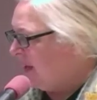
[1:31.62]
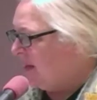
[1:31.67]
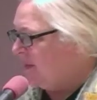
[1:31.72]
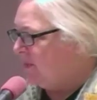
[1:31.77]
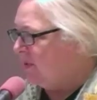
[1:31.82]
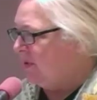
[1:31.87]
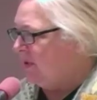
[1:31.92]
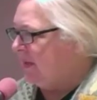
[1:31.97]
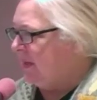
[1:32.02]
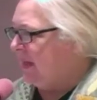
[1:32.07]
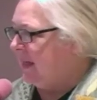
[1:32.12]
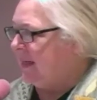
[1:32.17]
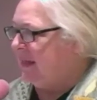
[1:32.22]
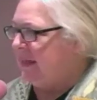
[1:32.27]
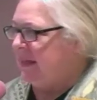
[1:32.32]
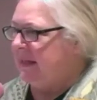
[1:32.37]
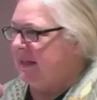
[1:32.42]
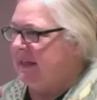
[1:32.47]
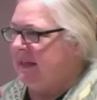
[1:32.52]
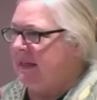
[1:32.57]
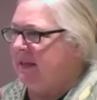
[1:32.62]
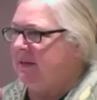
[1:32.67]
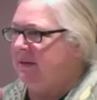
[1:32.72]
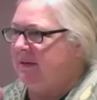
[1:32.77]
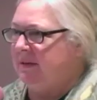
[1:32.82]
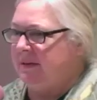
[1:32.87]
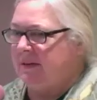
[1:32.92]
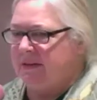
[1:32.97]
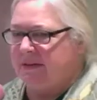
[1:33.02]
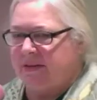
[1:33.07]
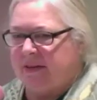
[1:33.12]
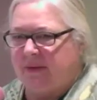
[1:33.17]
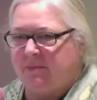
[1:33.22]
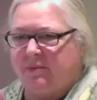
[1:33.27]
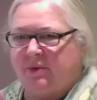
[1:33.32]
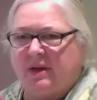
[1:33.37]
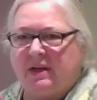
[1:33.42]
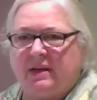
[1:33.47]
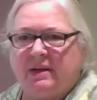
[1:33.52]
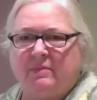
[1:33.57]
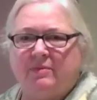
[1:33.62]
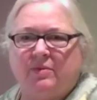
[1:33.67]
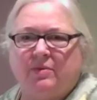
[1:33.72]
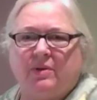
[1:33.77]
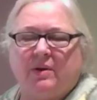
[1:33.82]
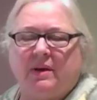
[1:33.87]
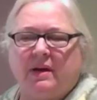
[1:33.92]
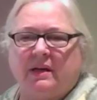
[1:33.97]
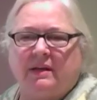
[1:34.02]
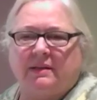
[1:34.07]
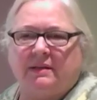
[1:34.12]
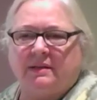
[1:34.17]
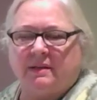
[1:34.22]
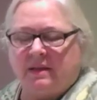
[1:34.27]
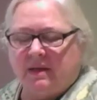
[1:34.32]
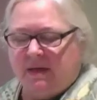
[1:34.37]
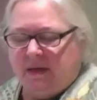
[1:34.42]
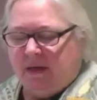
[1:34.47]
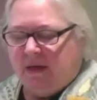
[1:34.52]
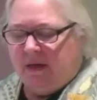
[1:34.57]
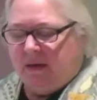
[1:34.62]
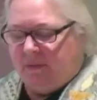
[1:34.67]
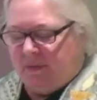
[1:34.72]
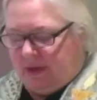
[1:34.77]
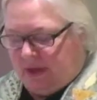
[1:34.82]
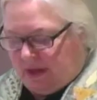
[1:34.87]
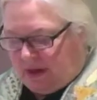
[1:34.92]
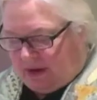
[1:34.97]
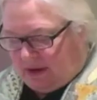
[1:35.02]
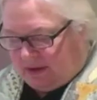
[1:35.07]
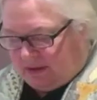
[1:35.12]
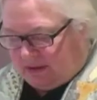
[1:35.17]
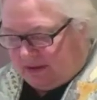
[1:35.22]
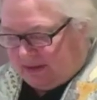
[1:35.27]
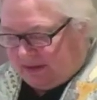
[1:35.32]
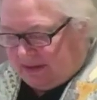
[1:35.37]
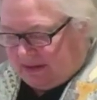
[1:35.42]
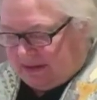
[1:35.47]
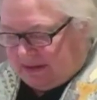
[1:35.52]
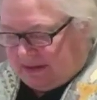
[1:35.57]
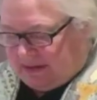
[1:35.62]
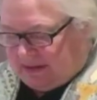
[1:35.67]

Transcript: anymore. You can't hear in the same way anymore. And we all